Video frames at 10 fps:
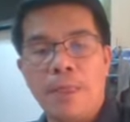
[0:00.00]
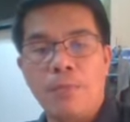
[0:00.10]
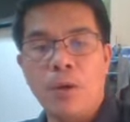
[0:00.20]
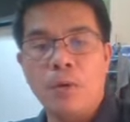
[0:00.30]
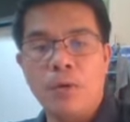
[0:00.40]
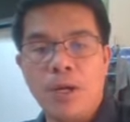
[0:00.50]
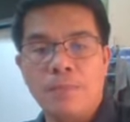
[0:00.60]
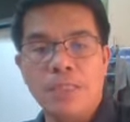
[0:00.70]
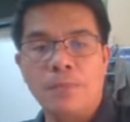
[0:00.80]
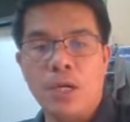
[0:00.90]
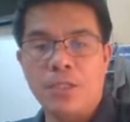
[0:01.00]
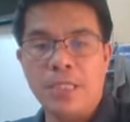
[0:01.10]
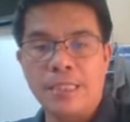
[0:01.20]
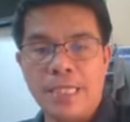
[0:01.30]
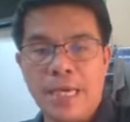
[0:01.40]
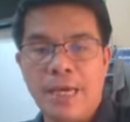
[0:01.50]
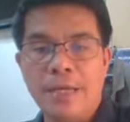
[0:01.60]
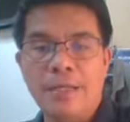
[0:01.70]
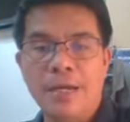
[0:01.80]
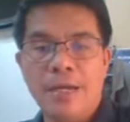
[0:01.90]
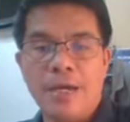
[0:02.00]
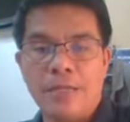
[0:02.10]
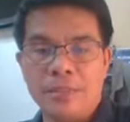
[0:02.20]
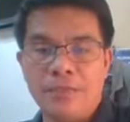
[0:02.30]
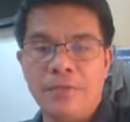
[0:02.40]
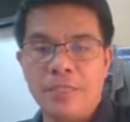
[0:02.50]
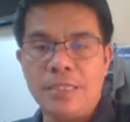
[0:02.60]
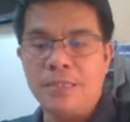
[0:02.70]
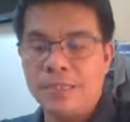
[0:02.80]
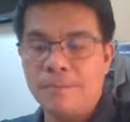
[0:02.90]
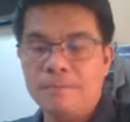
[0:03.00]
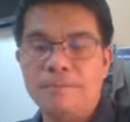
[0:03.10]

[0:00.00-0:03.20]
programs, projects, and activities.